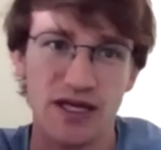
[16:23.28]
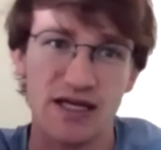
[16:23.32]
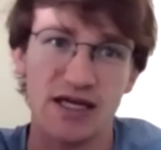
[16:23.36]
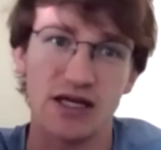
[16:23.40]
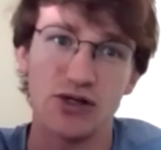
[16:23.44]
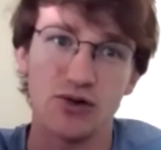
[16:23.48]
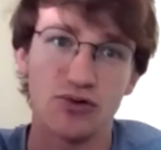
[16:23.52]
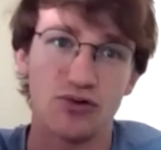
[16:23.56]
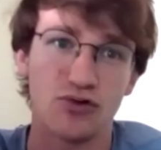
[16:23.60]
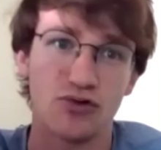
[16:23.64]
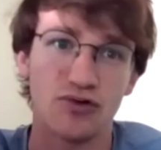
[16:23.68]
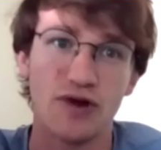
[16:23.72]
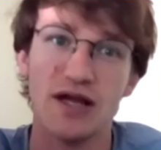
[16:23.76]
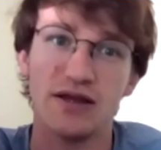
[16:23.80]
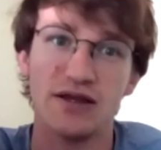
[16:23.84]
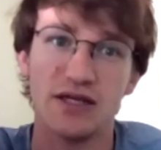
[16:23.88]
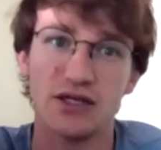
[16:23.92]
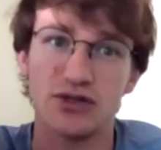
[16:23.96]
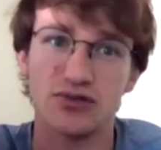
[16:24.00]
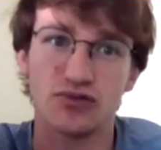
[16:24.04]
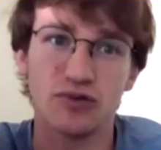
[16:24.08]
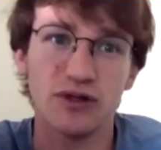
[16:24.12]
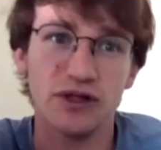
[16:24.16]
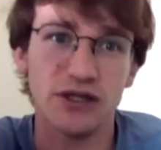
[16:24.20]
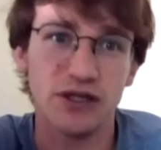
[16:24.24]
and you create
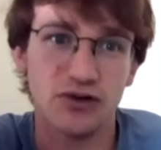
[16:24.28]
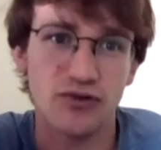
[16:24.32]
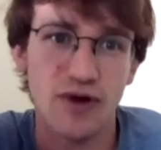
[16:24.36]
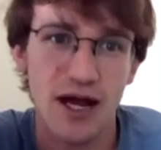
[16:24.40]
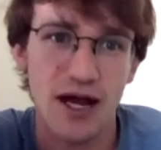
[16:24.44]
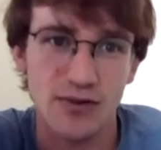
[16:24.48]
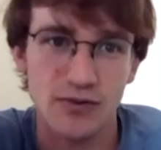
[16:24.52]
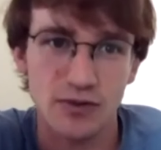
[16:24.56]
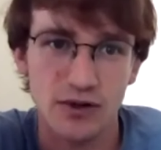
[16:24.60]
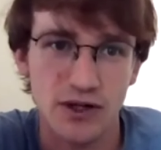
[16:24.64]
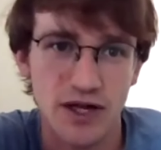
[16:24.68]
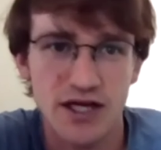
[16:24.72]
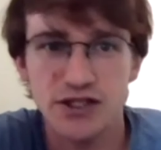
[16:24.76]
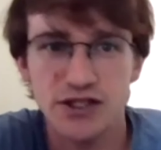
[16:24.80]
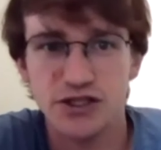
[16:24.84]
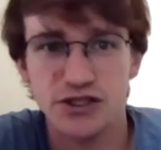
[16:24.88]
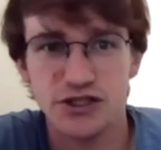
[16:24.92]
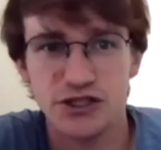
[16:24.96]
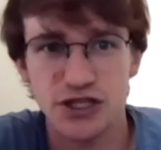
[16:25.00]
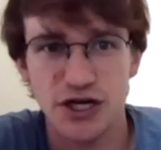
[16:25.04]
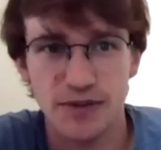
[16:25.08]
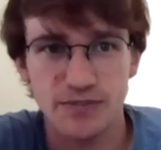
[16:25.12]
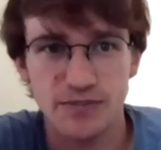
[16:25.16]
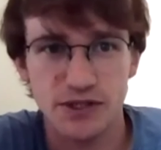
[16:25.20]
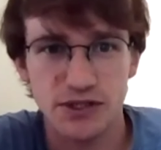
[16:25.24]
these really great
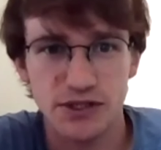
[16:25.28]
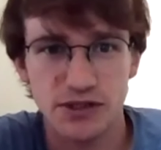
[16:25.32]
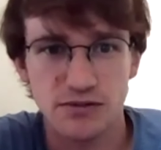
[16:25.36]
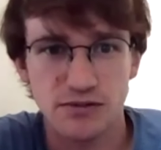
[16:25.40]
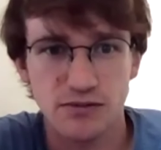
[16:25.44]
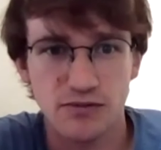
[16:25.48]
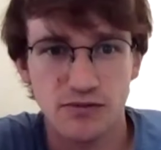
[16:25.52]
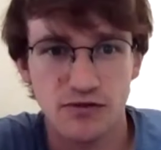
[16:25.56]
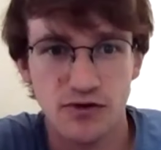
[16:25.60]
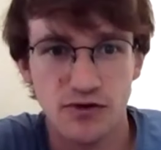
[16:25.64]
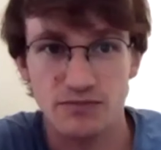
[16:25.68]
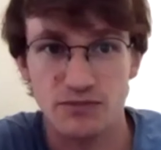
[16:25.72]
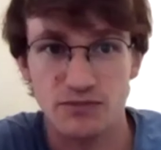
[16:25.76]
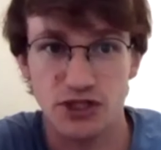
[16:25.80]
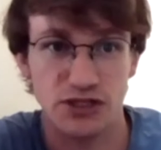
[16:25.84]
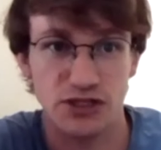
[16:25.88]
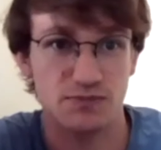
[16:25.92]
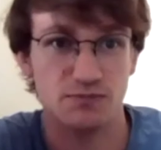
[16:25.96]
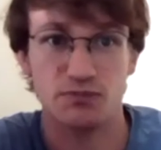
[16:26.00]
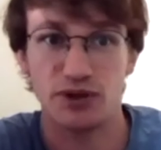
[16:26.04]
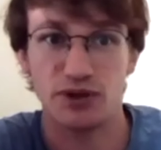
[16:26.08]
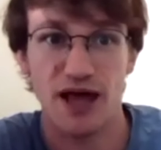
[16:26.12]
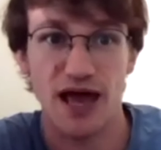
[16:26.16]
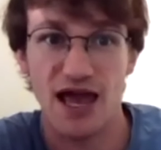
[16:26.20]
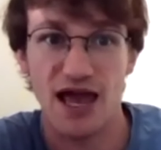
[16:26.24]
relationships from
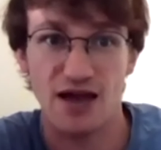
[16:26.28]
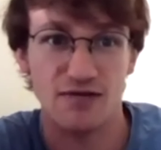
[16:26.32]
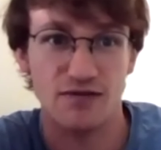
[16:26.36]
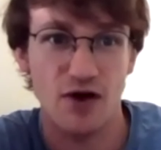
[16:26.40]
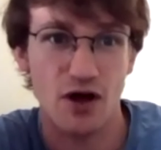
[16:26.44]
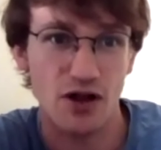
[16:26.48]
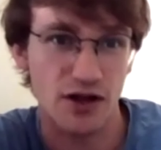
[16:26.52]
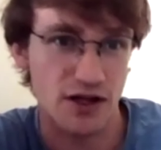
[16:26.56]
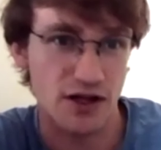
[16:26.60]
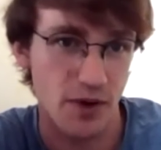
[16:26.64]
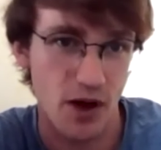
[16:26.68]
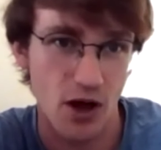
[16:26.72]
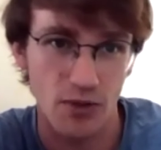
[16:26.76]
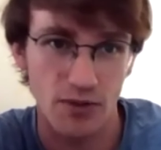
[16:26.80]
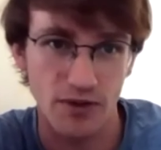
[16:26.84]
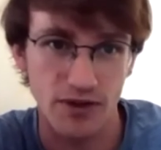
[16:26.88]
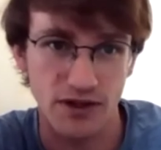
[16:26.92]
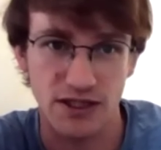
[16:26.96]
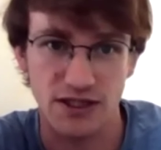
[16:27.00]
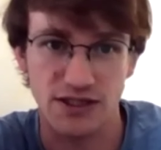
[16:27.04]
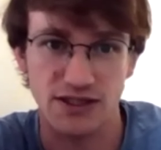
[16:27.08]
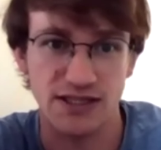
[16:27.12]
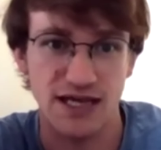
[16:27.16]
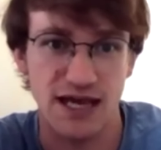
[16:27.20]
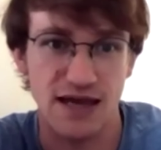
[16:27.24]
just playing volleyball with
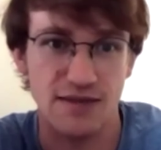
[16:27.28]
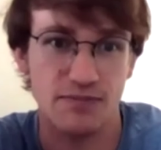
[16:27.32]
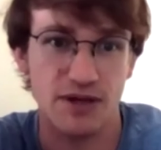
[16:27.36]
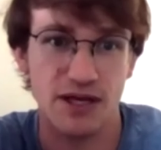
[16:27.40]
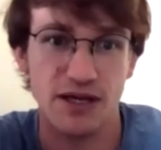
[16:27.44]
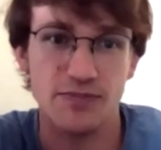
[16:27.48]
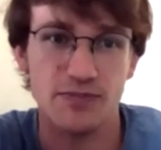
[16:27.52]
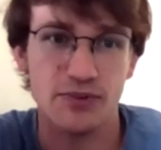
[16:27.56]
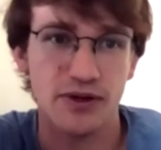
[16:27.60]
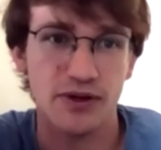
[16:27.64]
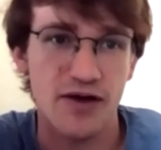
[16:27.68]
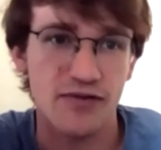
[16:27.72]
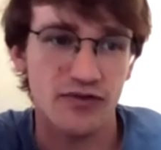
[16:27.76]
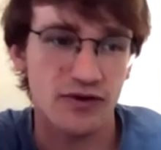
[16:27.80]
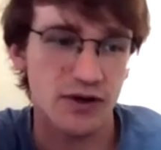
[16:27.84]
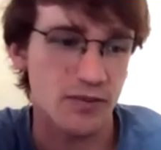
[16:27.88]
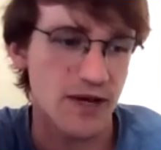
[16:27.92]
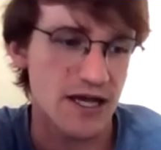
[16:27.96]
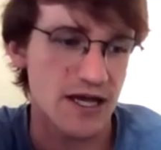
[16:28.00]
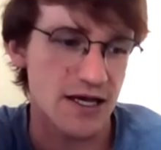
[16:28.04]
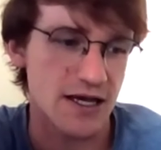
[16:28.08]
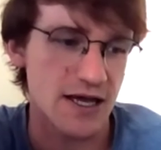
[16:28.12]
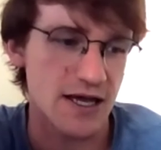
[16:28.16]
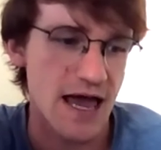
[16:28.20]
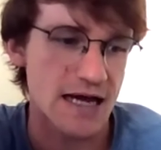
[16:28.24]
these same people every
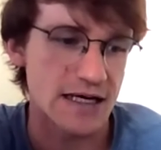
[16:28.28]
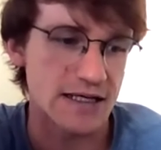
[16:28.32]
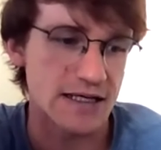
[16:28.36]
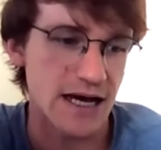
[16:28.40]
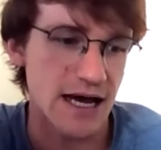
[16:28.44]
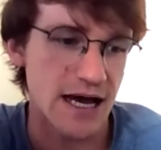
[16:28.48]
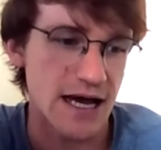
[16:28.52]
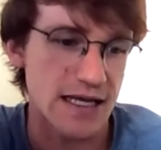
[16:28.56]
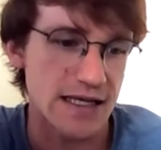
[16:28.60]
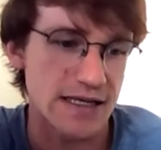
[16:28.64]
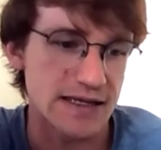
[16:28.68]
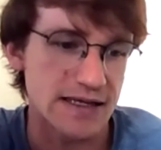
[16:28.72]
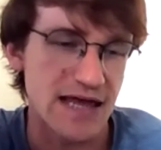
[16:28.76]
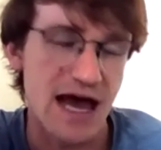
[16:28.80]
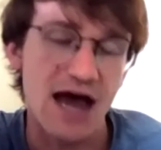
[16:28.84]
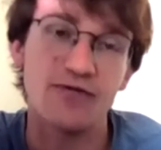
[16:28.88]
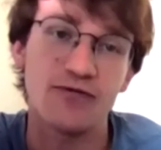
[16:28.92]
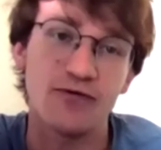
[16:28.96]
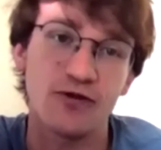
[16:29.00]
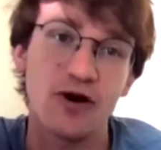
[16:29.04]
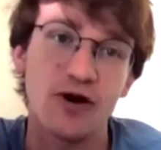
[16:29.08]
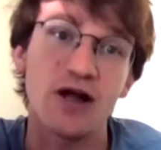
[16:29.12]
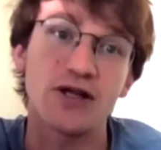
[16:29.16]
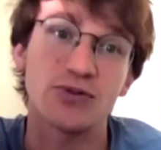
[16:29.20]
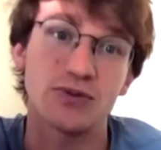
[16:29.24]
week and uh, that
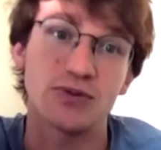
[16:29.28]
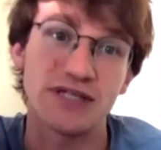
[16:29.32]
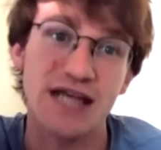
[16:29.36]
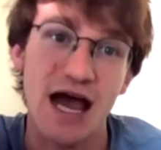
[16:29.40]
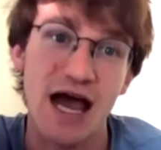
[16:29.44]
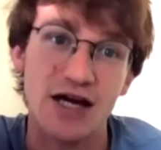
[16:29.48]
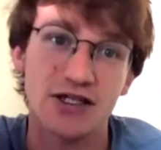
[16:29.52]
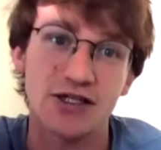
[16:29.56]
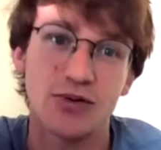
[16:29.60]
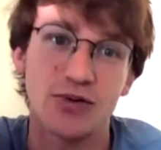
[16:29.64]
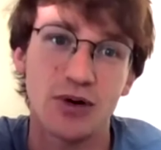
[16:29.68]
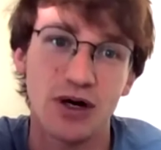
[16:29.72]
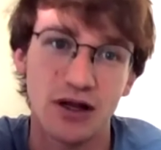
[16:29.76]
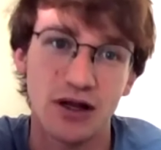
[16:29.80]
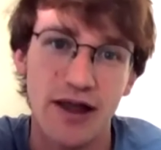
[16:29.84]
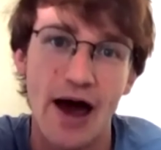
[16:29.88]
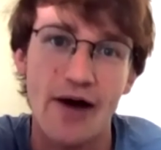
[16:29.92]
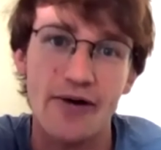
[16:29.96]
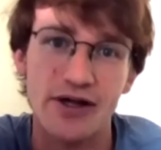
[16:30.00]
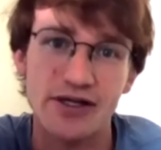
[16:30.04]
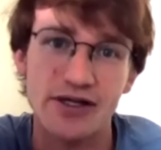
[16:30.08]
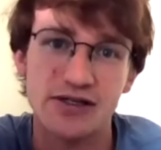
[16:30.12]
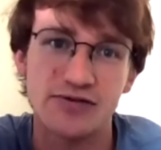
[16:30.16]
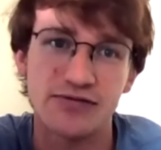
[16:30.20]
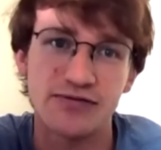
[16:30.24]
for us was actually what
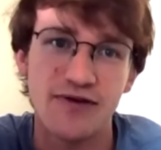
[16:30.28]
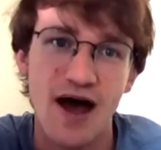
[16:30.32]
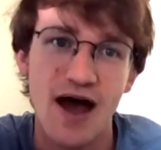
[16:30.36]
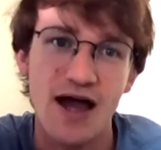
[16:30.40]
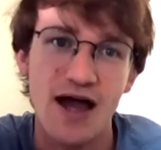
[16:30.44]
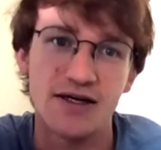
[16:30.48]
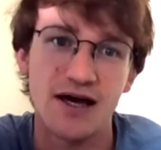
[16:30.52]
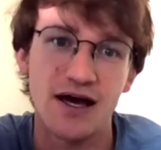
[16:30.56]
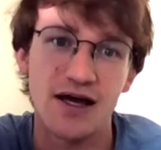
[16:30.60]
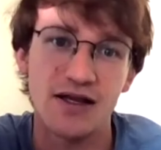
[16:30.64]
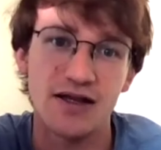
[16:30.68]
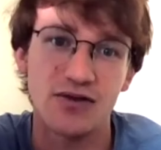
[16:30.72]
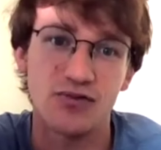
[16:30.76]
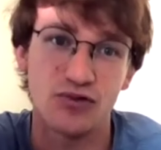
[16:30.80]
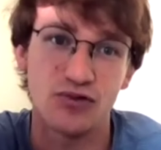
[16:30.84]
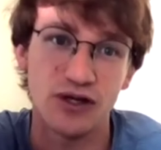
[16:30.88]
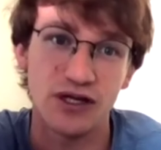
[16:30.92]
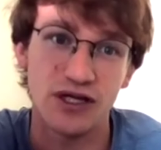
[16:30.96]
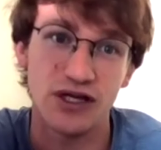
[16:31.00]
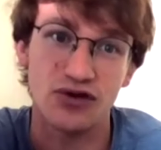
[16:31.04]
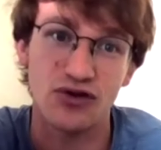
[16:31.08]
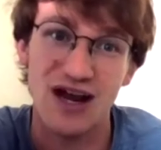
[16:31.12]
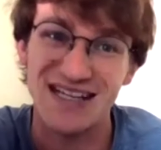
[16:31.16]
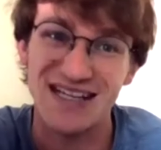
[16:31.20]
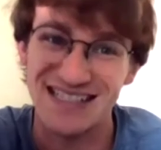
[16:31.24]
allowed us to find uh, the
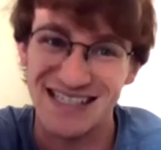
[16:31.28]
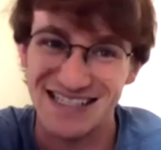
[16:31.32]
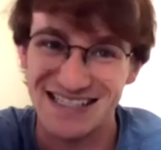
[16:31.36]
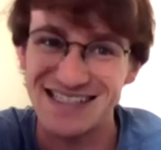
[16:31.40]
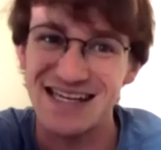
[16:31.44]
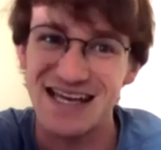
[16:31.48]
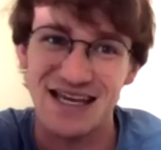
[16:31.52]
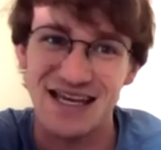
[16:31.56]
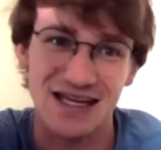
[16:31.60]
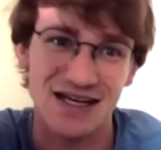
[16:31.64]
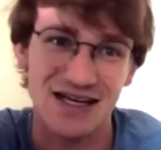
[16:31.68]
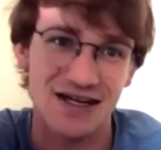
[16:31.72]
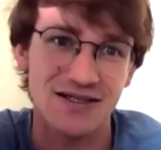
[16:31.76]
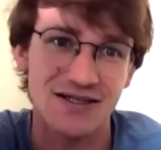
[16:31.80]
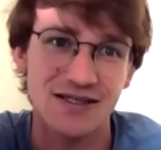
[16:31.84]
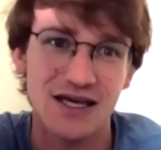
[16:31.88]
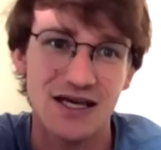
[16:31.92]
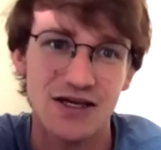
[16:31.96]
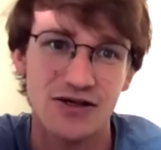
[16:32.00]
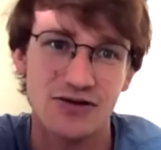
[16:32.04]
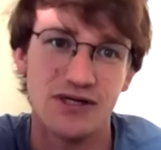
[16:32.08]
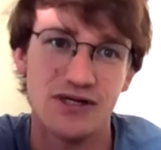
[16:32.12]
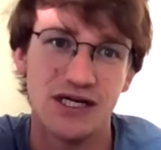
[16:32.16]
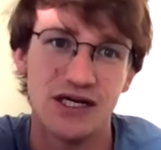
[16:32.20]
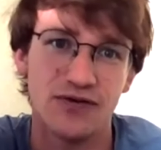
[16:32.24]
really crazy stickiness that
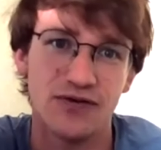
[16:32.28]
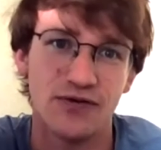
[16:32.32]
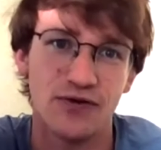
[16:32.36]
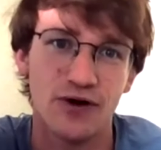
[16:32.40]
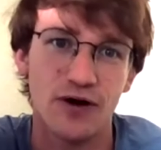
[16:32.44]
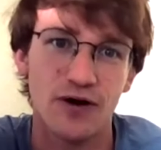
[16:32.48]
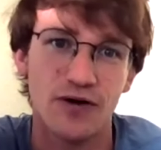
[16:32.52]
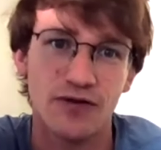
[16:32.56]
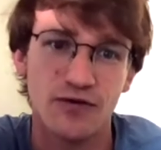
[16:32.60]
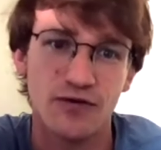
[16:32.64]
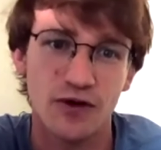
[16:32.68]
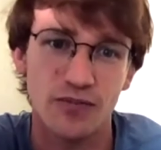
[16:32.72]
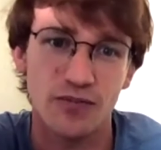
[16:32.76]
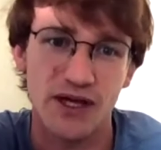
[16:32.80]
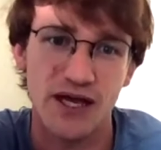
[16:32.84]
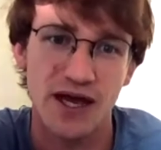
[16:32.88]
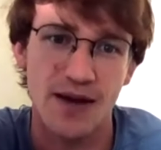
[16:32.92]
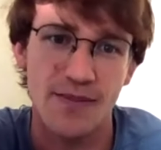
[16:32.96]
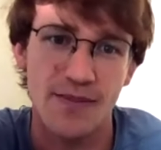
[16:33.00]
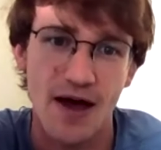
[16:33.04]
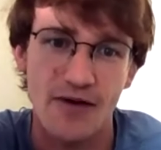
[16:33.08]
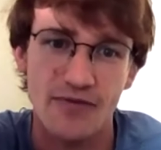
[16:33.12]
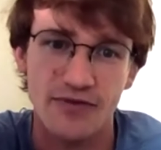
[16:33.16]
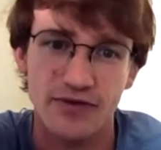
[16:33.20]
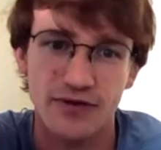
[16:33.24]
you need for for
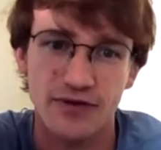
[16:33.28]
pmf